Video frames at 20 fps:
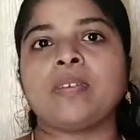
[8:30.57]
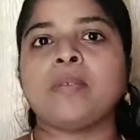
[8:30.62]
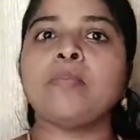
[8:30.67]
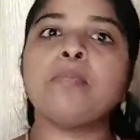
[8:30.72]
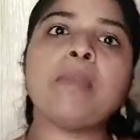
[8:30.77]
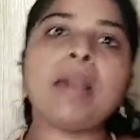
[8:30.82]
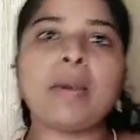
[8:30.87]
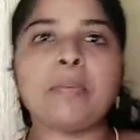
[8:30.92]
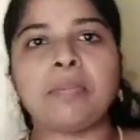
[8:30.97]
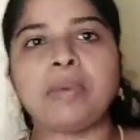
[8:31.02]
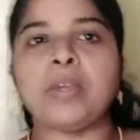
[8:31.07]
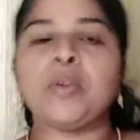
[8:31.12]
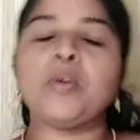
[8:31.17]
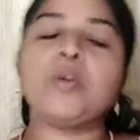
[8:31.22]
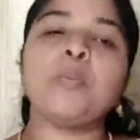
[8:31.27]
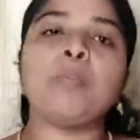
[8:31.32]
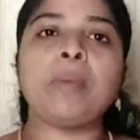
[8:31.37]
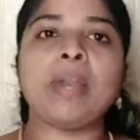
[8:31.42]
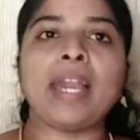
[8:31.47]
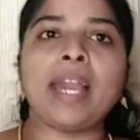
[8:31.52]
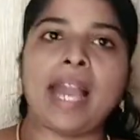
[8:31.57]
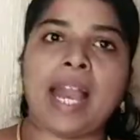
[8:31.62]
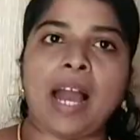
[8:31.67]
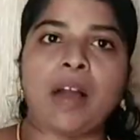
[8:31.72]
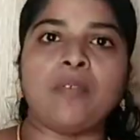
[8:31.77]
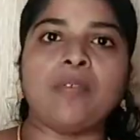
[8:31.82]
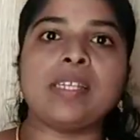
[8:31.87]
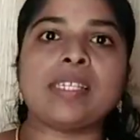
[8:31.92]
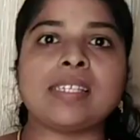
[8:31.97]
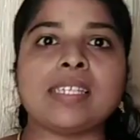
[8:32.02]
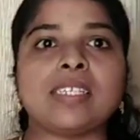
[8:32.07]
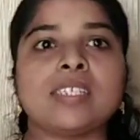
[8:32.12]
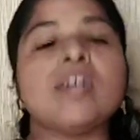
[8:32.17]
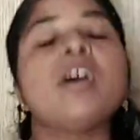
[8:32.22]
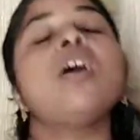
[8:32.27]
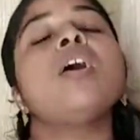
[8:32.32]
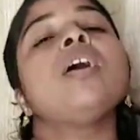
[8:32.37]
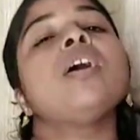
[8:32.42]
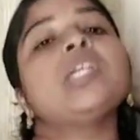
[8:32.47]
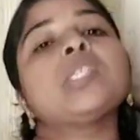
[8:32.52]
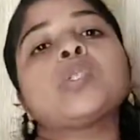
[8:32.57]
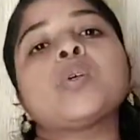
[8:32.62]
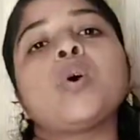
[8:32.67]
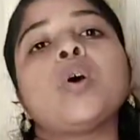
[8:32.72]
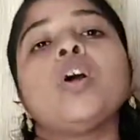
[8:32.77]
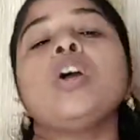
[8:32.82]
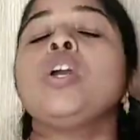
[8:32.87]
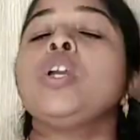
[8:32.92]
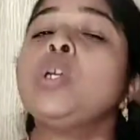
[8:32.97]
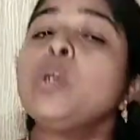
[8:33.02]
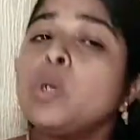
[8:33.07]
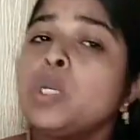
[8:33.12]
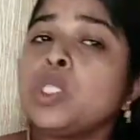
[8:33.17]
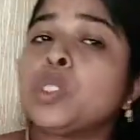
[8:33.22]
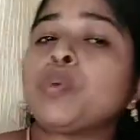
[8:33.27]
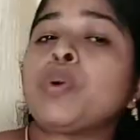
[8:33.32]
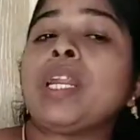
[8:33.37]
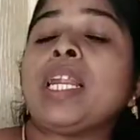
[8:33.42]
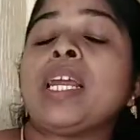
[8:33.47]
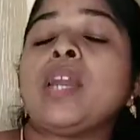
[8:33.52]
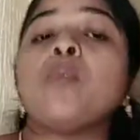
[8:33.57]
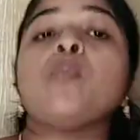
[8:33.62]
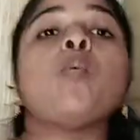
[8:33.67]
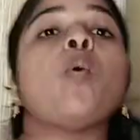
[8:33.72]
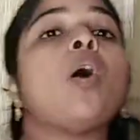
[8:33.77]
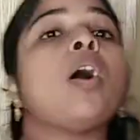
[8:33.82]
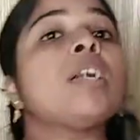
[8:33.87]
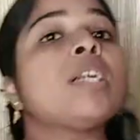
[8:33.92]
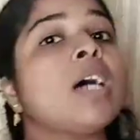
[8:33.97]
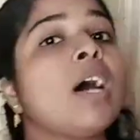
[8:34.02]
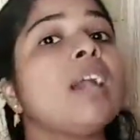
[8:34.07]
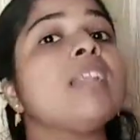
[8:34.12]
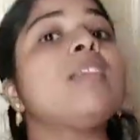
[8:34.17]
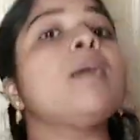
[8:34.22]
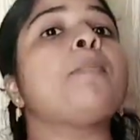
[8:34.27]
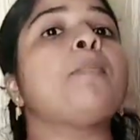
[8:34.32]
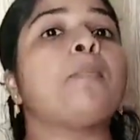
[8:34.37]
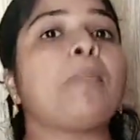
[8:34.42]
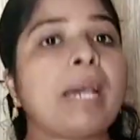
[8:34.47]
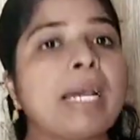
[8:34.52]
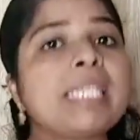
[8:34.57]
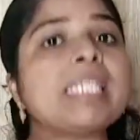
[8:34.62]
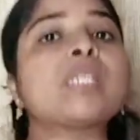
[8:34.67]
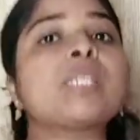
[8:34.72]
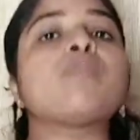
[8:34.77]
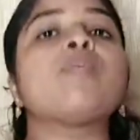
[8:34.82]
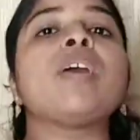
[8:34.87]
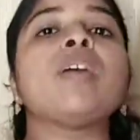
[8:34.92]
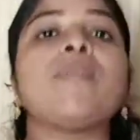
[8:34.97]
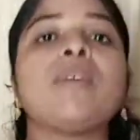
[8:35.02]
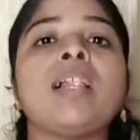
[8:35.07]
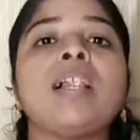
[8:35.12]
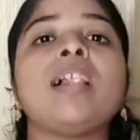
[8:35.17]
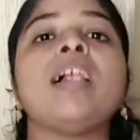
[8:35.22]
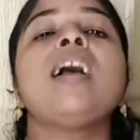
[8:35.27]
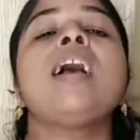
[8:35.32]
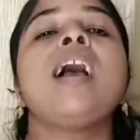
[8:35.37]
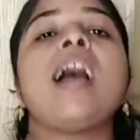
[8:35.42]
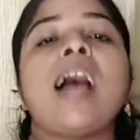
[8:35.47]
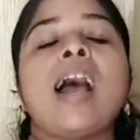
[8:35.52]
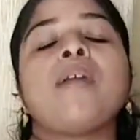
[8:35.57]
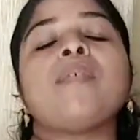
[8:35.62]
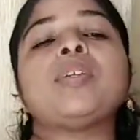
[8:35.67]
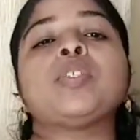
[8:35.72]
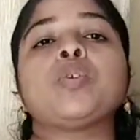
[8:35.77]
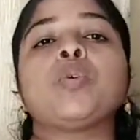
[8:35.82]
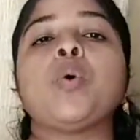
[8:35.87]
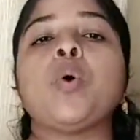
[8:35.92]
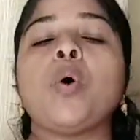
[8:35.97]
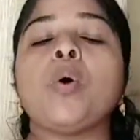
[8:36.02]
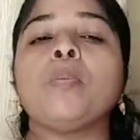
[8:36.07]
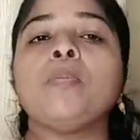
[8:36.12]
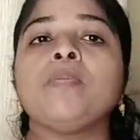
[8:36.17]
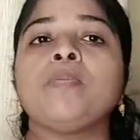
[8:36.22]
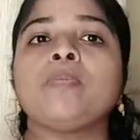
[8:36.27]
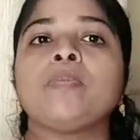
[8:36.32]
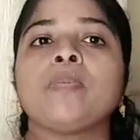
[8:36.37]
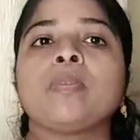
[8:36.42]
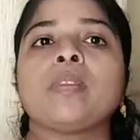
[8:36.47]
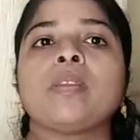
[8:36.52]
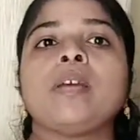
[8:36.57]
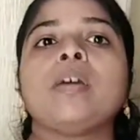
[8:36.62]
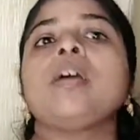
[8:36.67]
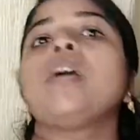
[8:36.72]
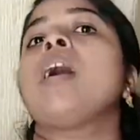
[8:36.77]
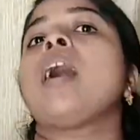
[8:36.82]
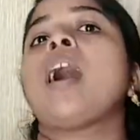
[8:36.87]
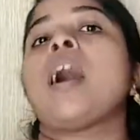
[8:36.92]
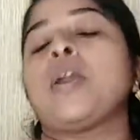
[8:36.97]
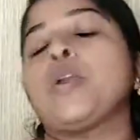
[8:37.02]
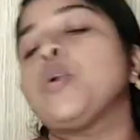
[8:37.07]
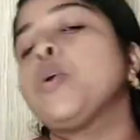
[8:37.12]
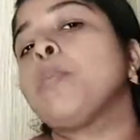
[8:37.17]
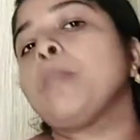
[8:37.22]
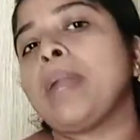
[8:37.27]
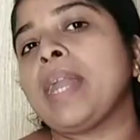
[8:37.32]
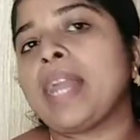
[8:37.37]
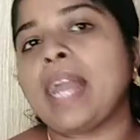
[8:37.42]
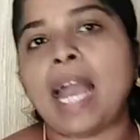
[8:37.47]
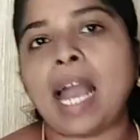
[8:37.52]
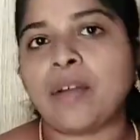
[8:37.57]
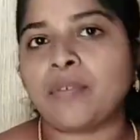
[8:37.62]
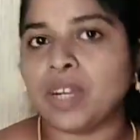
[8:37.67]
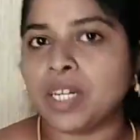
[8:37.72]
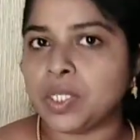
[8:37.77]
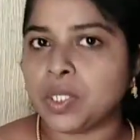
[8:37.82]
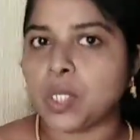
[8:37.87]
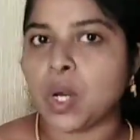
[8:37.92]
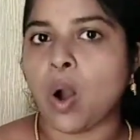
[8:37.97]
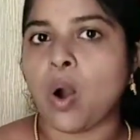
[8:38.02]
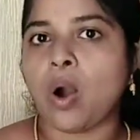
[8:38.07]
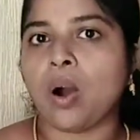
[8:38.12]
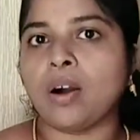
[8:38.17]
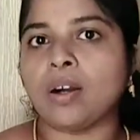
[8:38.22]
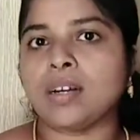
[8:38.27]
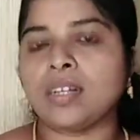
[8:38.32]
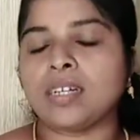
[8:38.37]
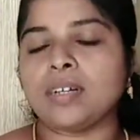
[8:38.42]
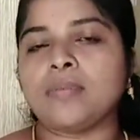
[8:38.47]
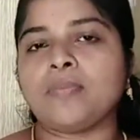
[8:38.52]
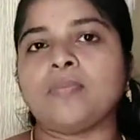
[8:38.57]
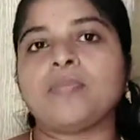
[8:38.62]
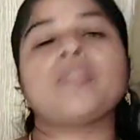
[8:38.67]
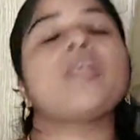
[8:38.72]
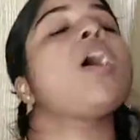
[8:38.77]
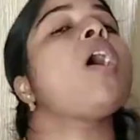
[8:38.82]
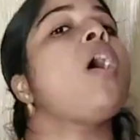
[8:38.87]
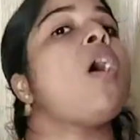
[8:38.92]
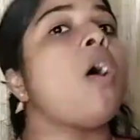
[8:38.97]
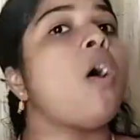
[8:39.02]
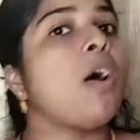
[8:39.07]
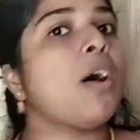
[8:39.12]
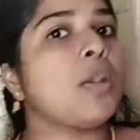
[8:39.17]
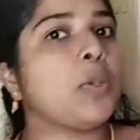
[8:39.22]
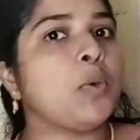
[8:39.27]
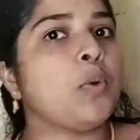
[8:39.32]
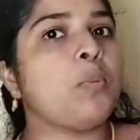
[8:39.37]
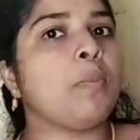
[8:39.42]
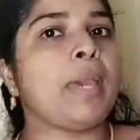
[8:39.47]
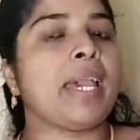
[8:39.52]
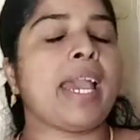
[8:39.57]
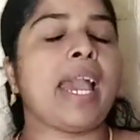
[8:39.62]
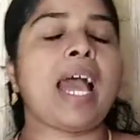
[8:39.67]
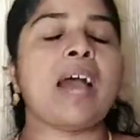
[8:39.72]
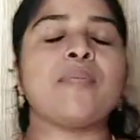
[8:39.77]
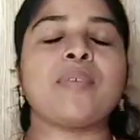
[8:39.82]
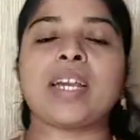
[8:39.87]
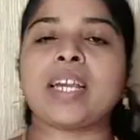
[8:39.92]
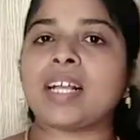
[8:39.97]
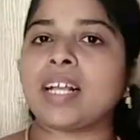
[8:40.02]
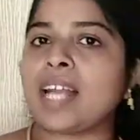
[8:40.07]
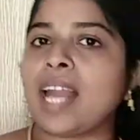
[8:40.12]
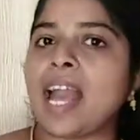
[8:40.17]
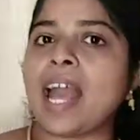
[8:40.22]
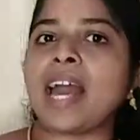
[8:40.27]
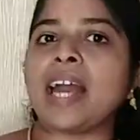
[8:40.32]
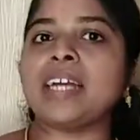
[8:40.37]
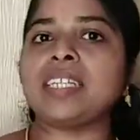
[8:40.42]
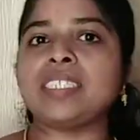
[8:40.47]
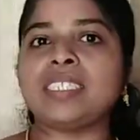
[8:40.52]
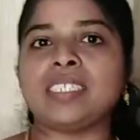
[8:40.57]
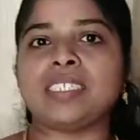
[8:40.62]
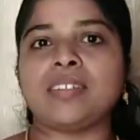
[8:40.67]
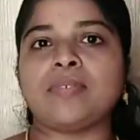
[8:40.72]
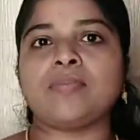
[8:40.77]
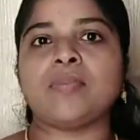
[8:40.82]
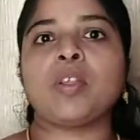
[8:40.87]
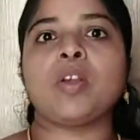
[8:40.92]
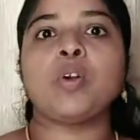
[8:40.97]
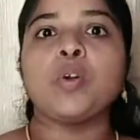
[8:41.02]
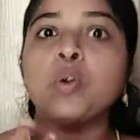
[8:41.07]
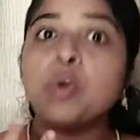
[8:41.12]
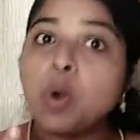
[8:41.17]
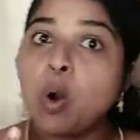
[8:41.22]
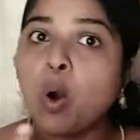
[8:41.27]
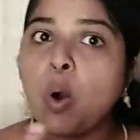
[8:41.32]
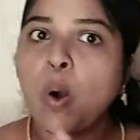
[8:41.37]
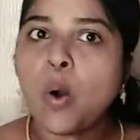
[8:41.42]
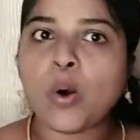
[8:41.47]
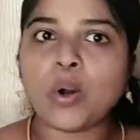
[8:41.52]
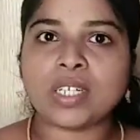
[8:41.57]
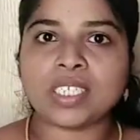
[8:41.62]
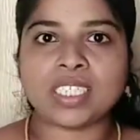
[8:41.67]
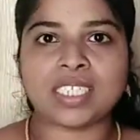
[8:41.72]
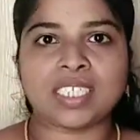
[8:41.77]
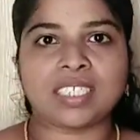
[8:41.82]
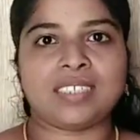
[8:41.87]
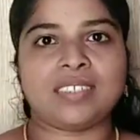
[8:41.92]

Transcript: Maybe you may have, is it? So usually what are the pets we will have at home? You may have a dog, or you may have a cat, goat.